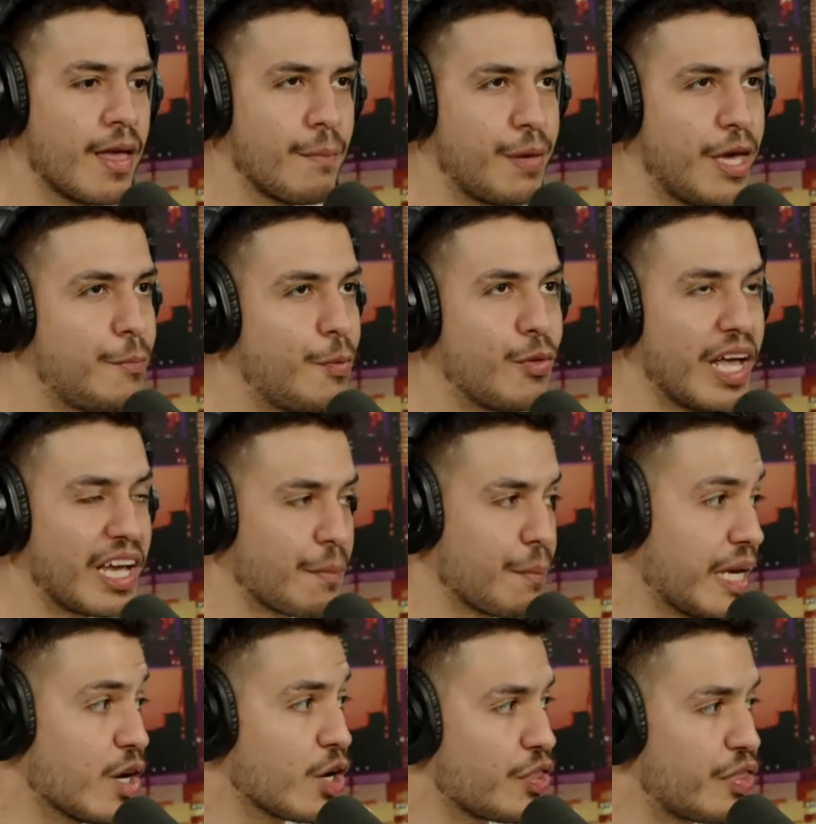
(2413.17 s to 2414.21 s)
People like
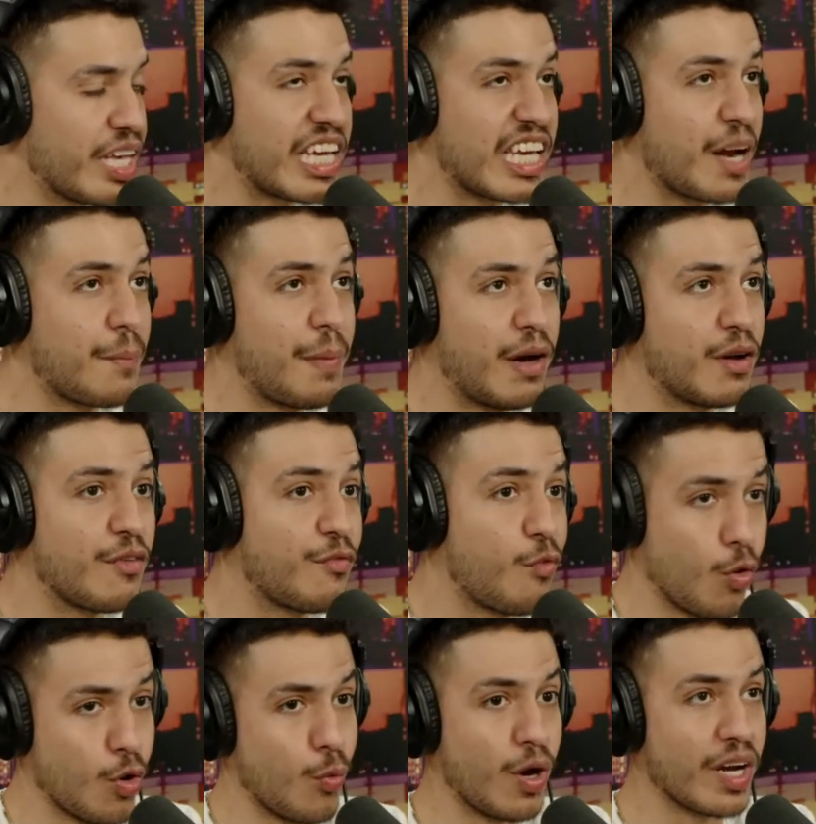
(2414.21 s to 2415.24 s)
me are thinking about a
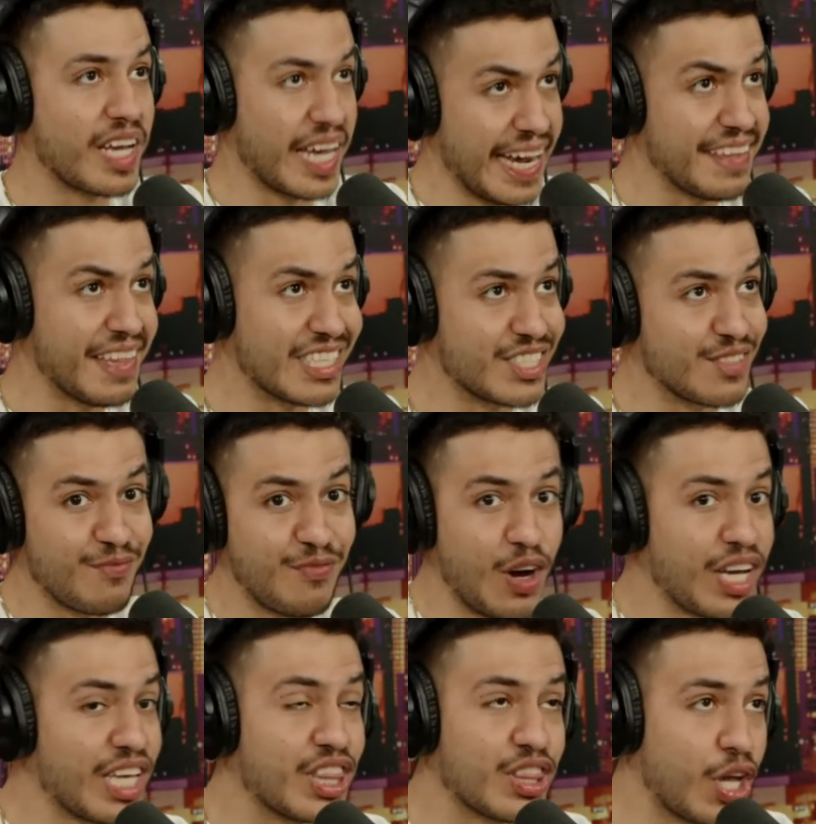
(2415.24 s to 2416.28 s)
401k that's
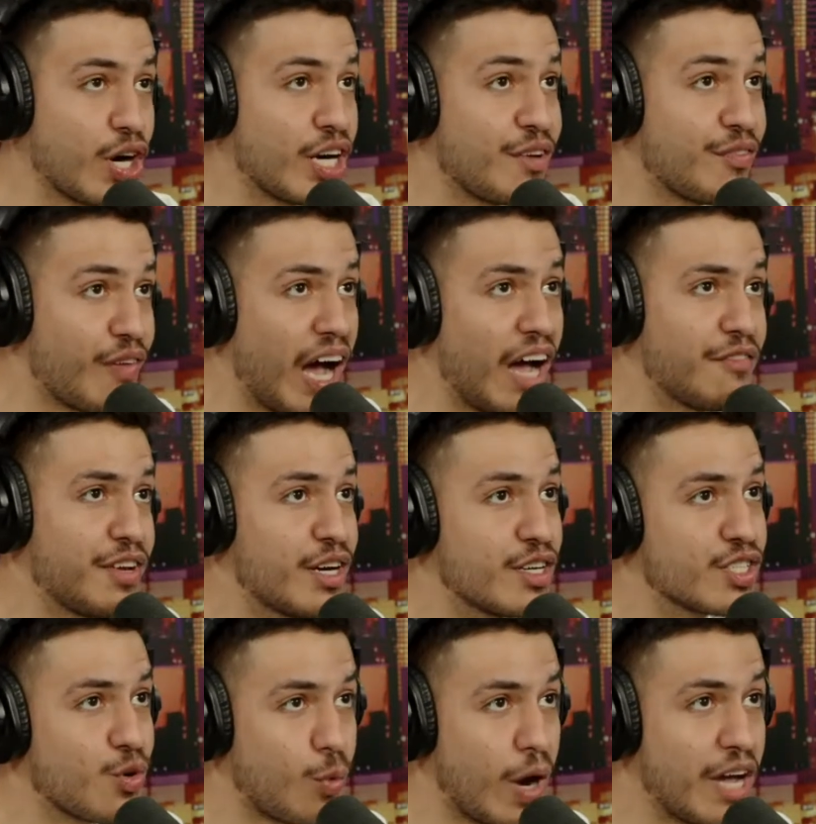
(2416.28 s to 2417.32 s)
fucking 35
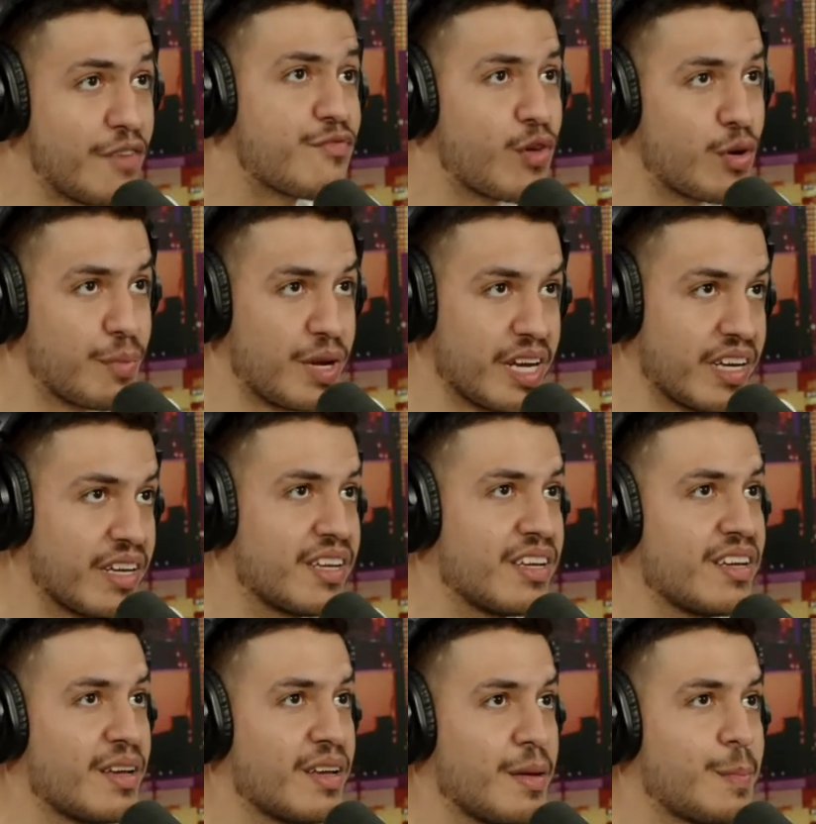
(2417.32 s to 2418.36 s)
years away from me.
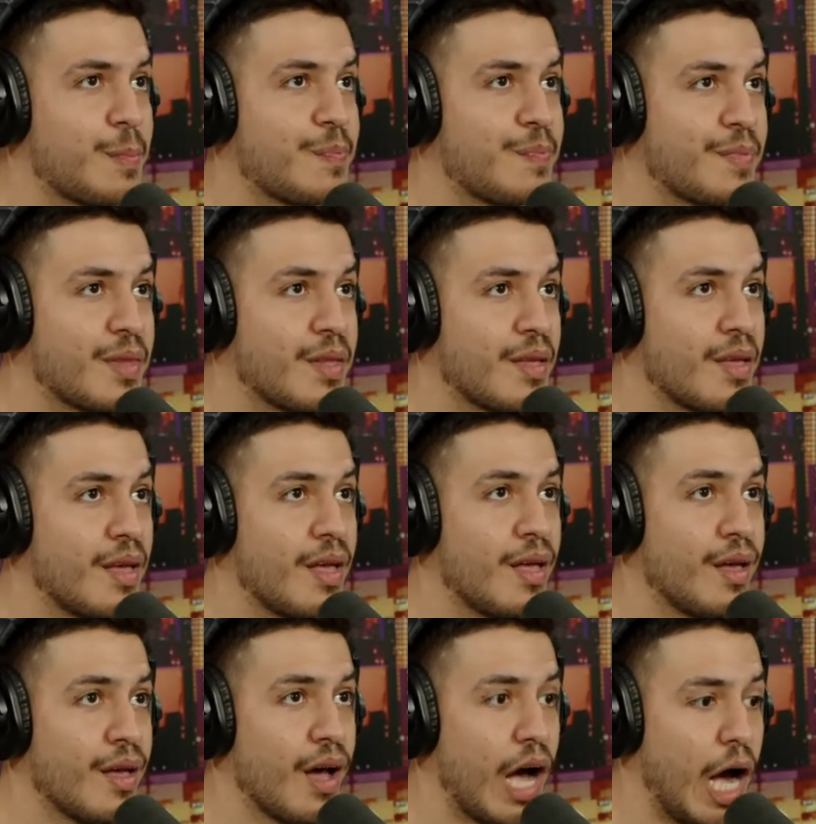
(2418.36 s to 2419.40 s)

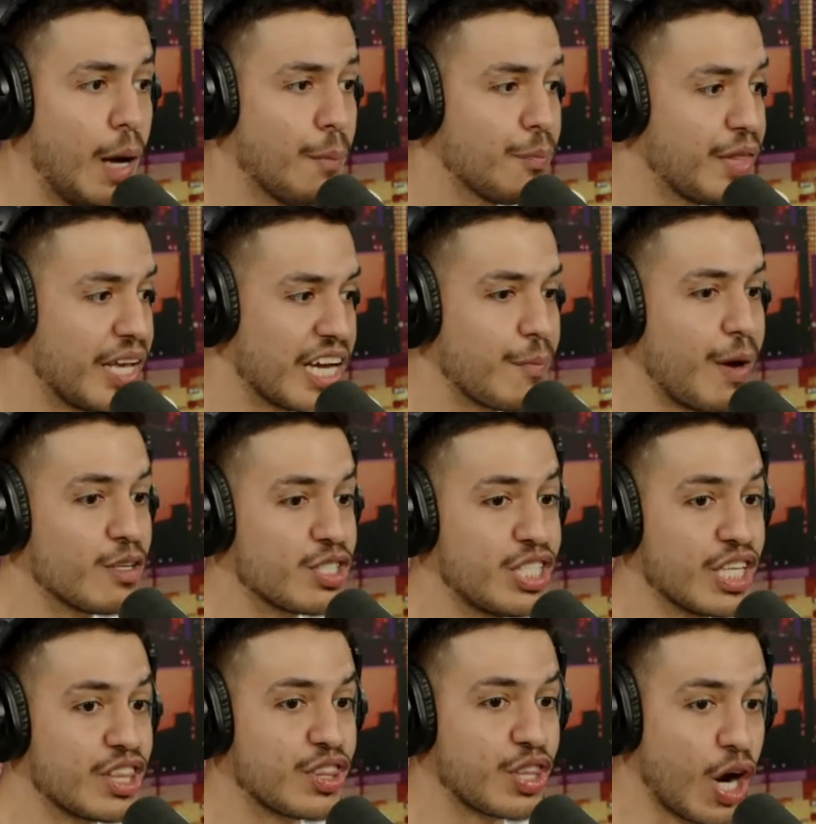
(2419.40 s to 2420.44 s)
I'm thinking about
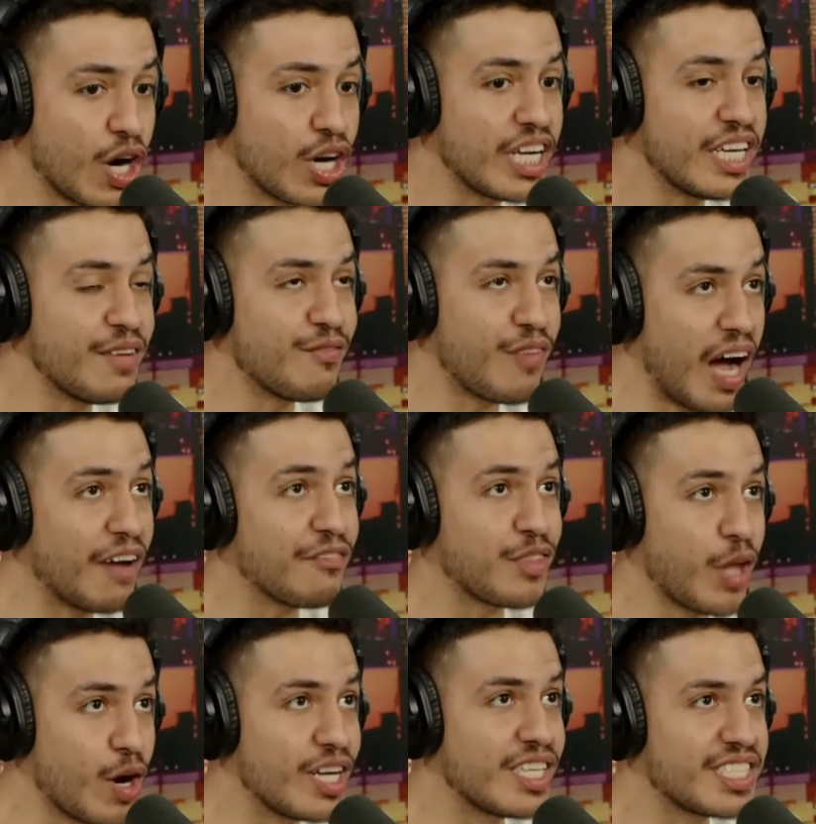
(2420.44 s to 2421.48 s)
shit 35,
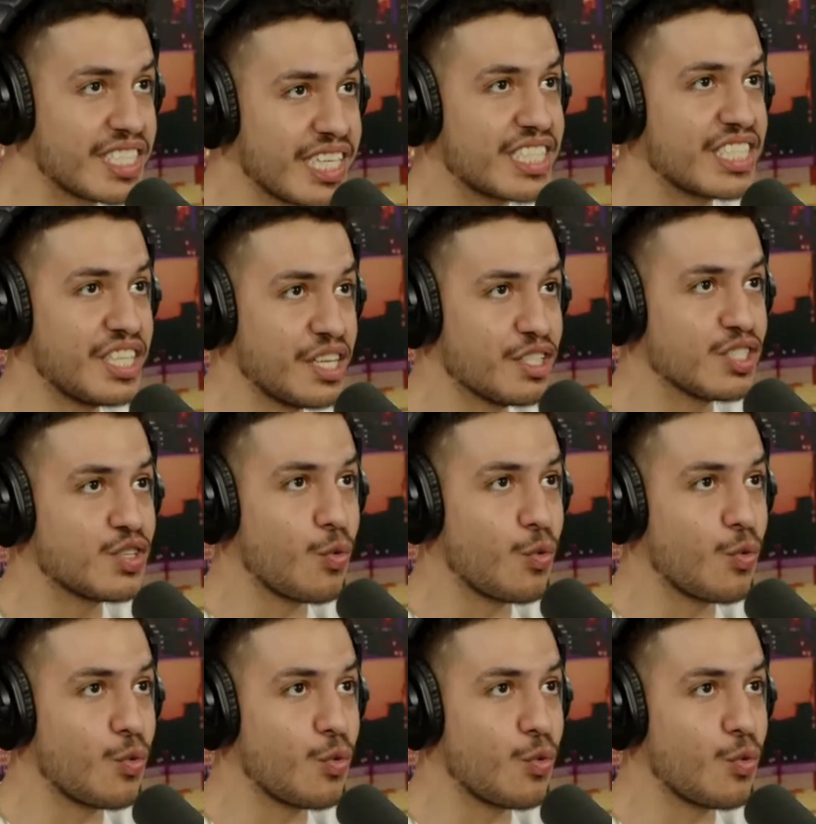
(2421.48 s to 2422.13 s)
36 years